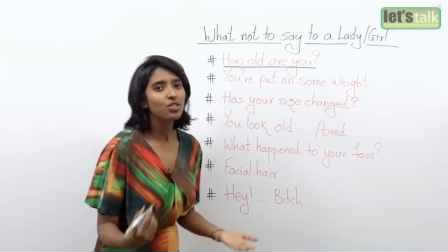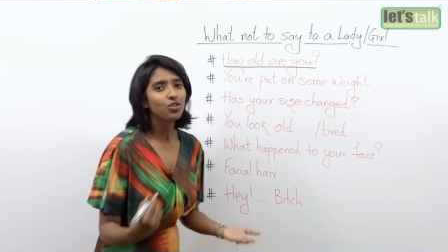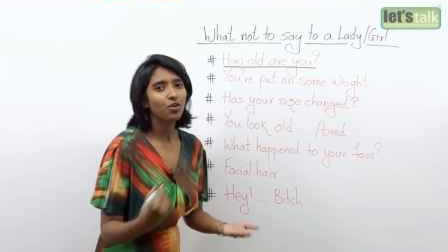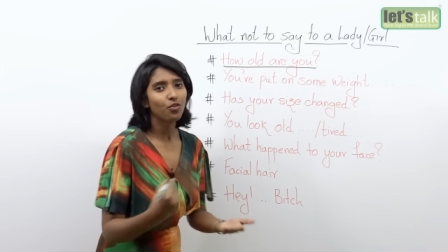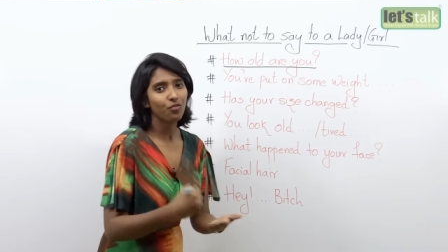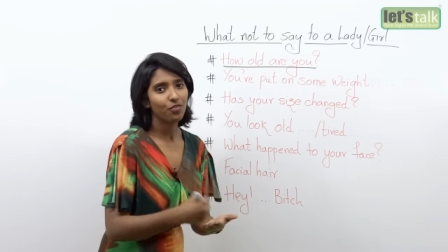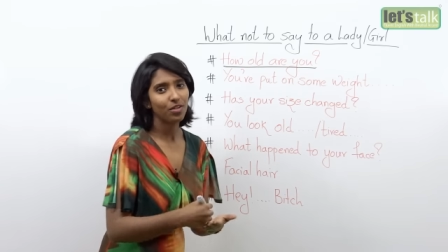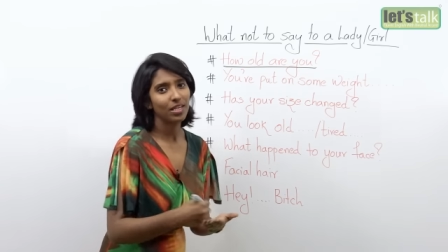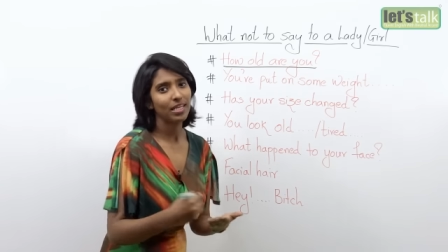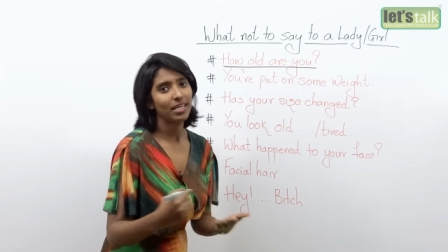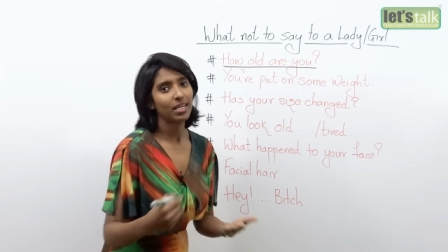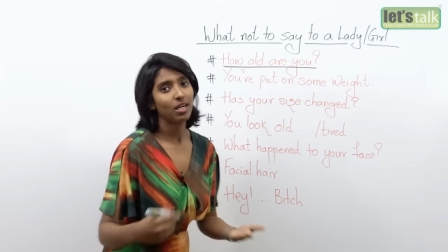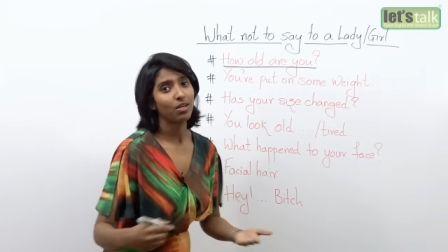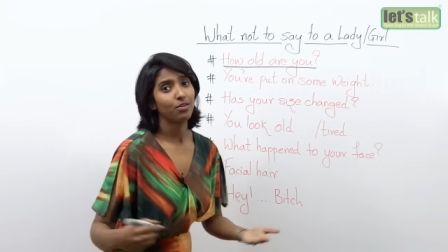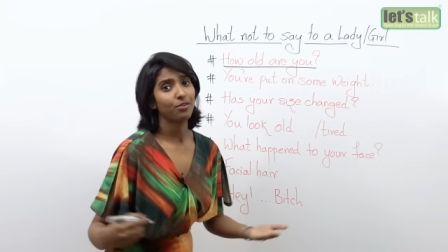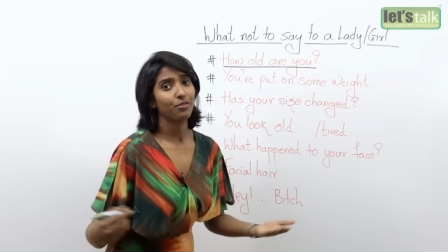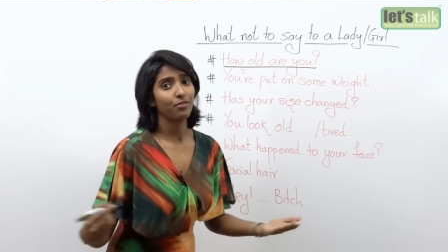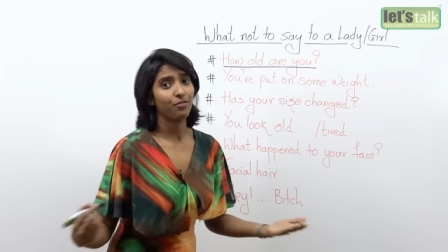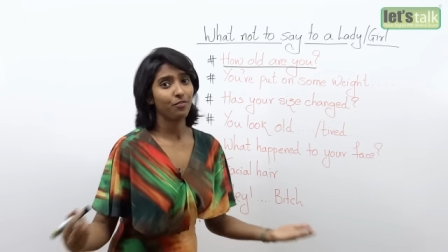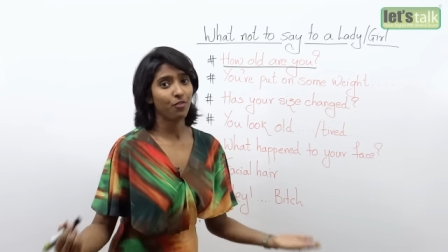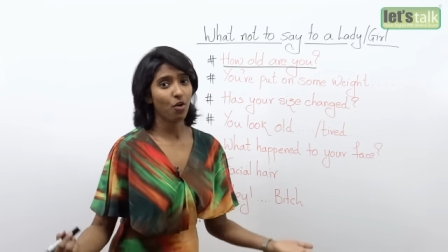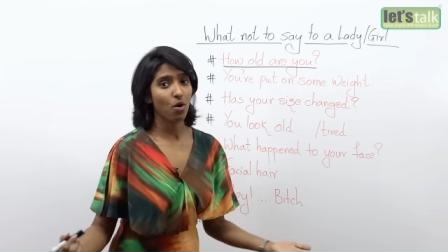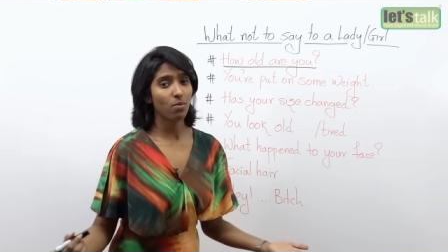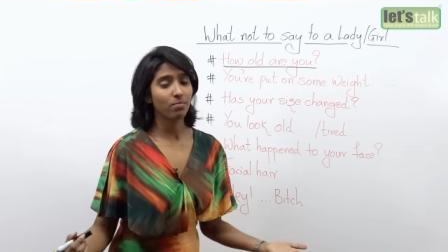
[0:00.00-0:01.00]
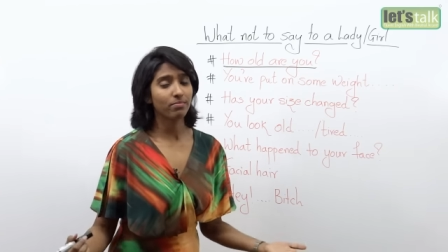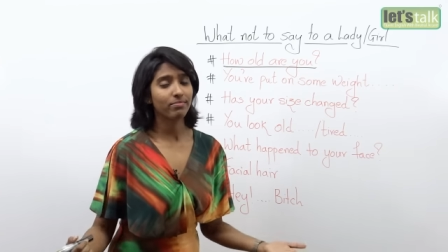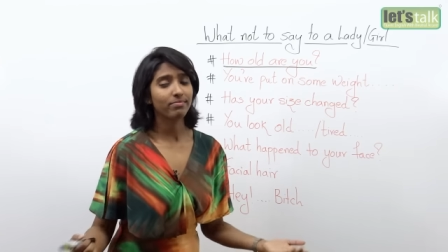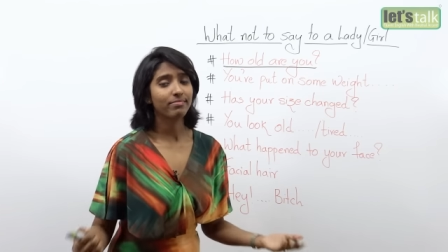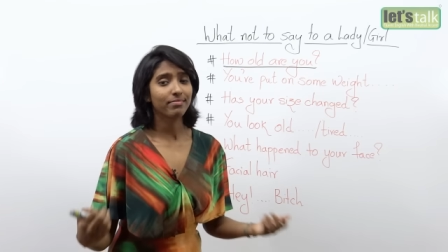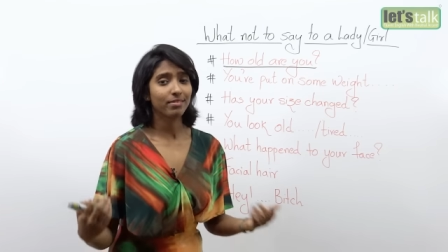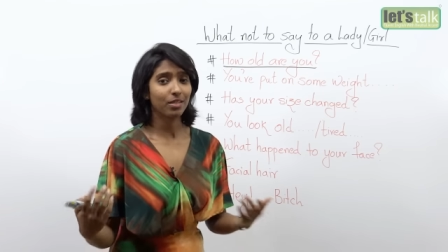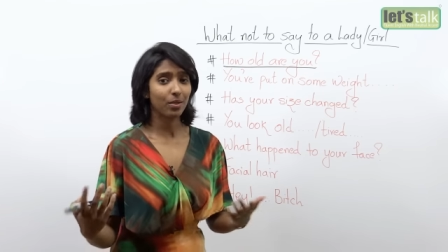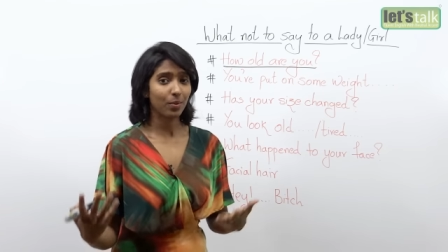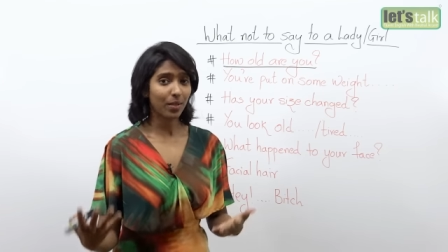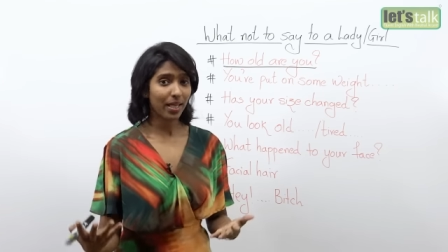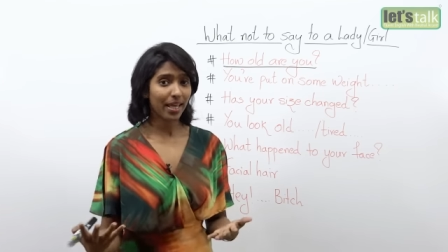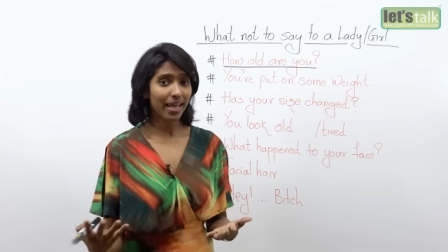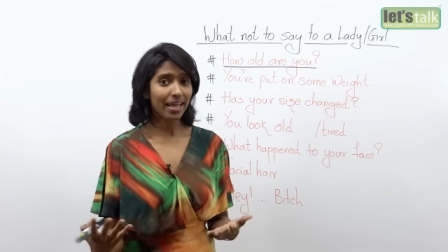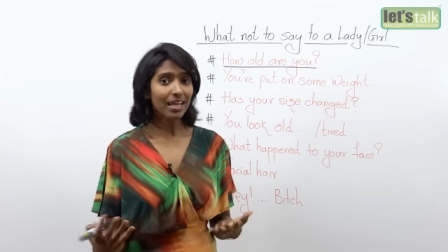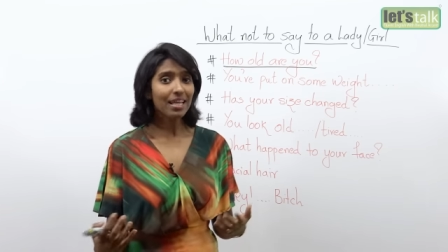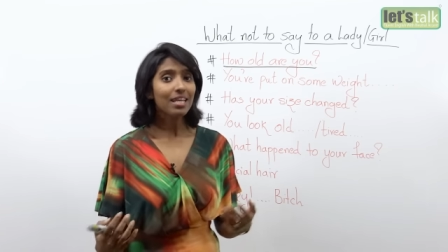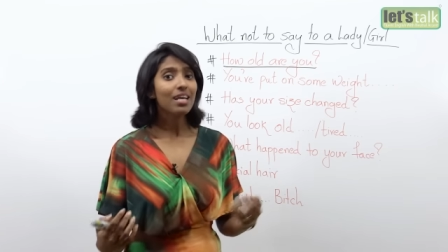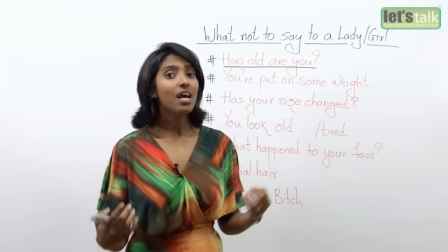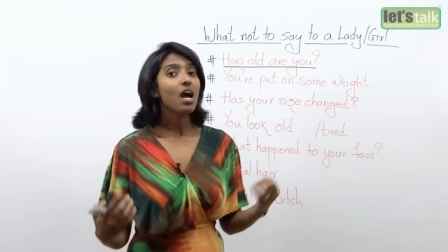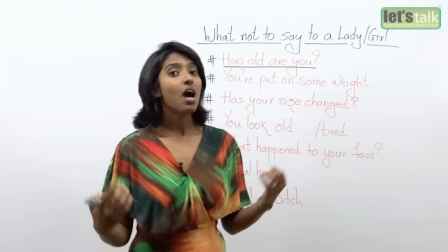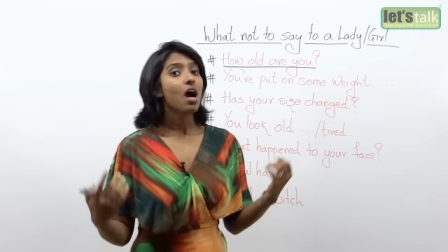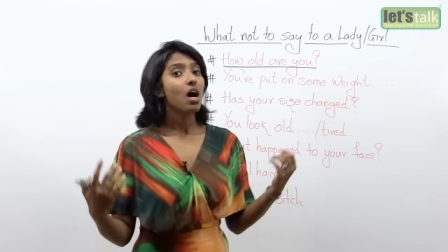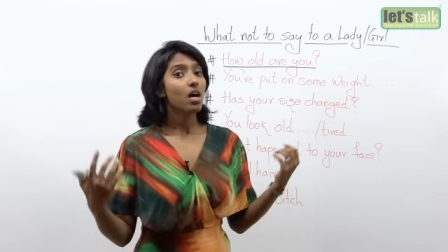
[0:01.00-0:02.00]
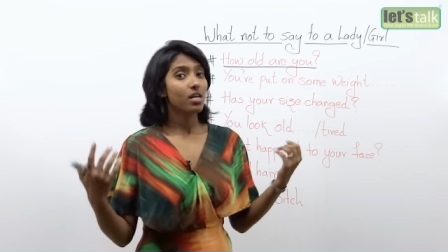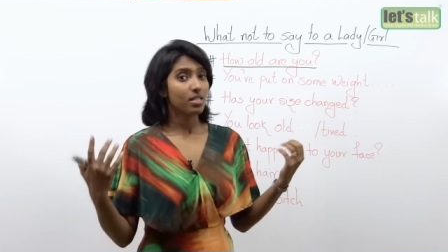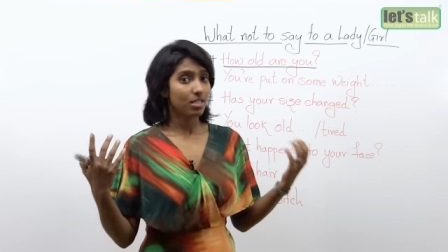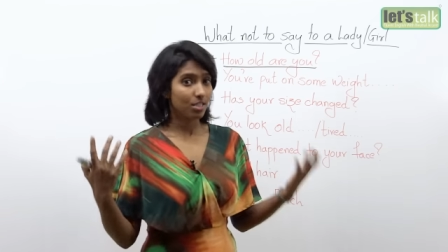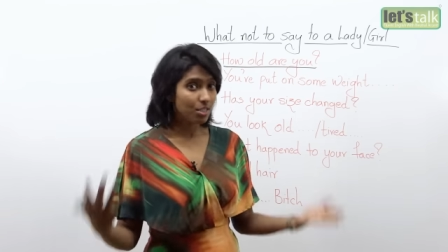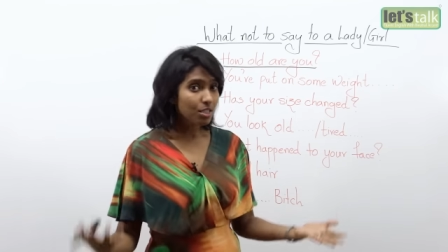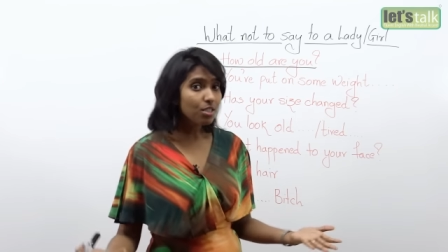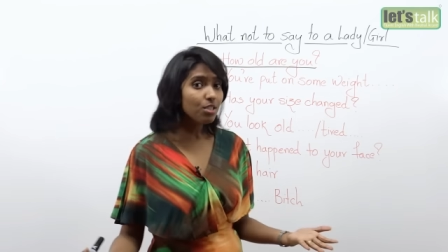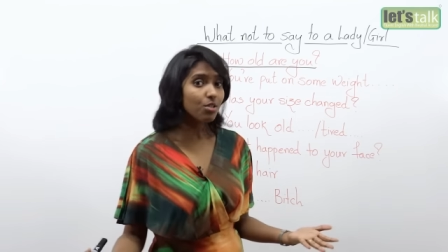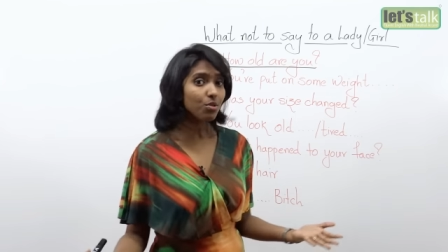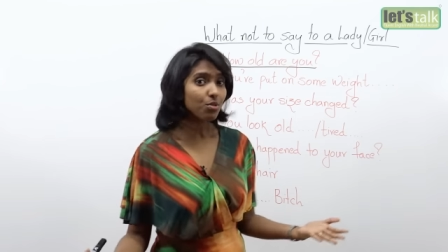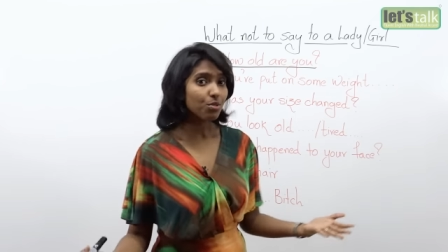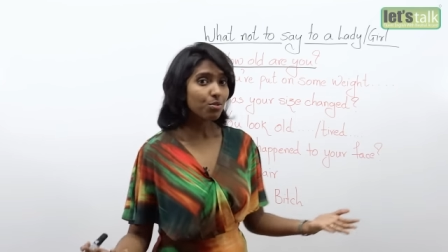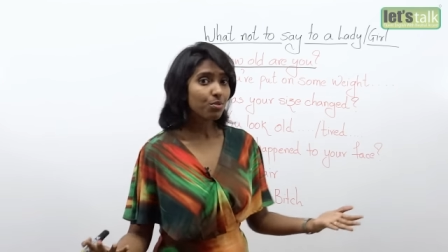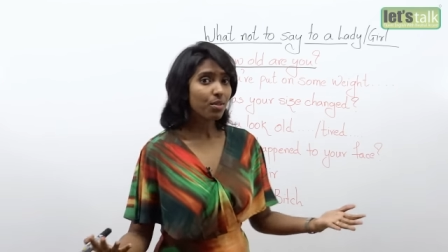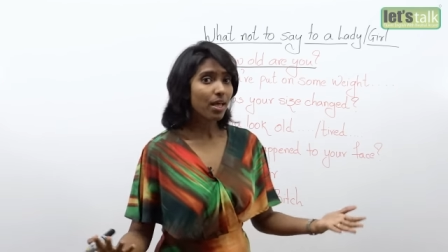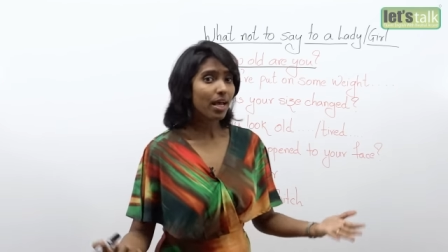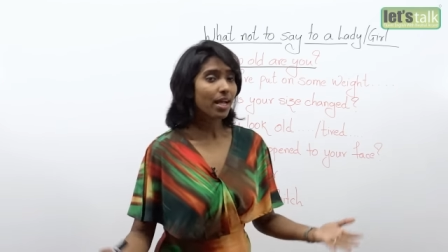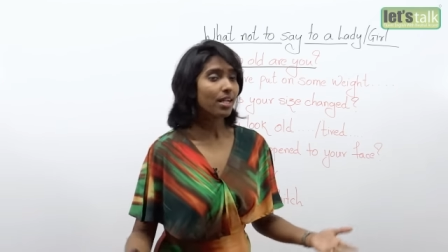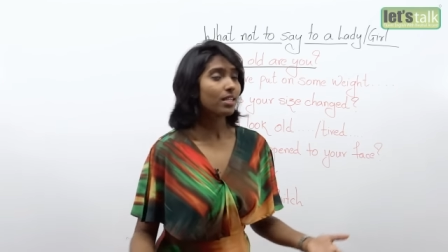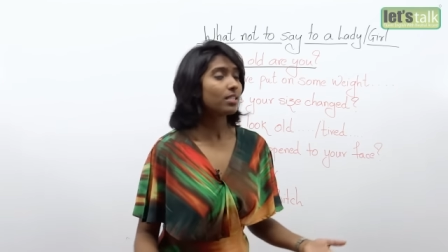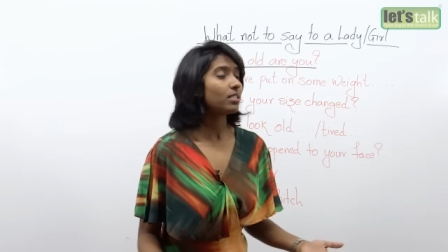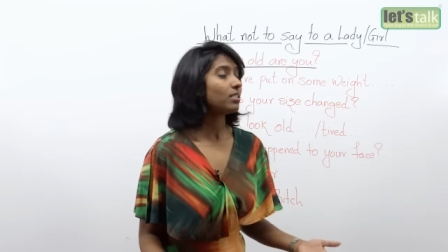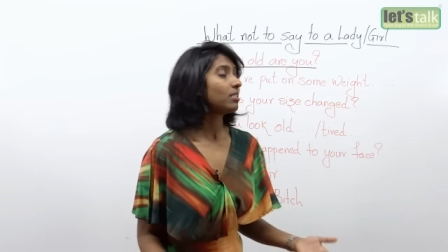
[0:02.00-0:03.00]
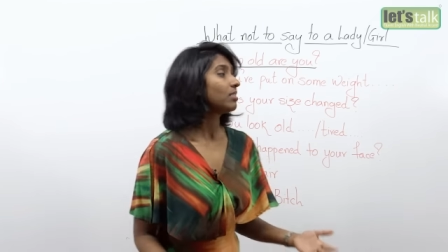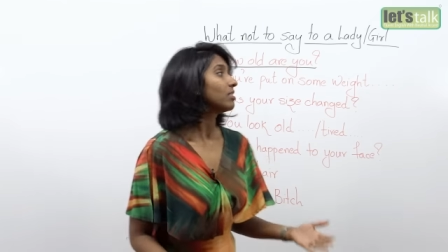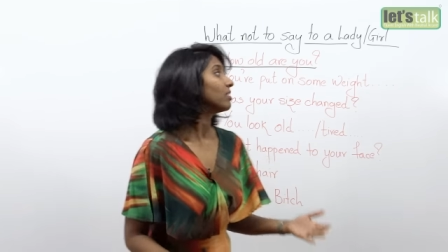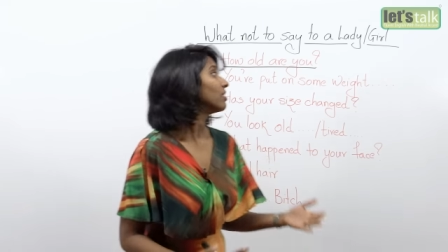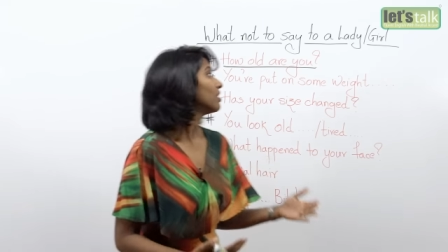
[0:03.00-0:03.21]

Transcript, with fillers: you're filling out a form, okay? Until you do that,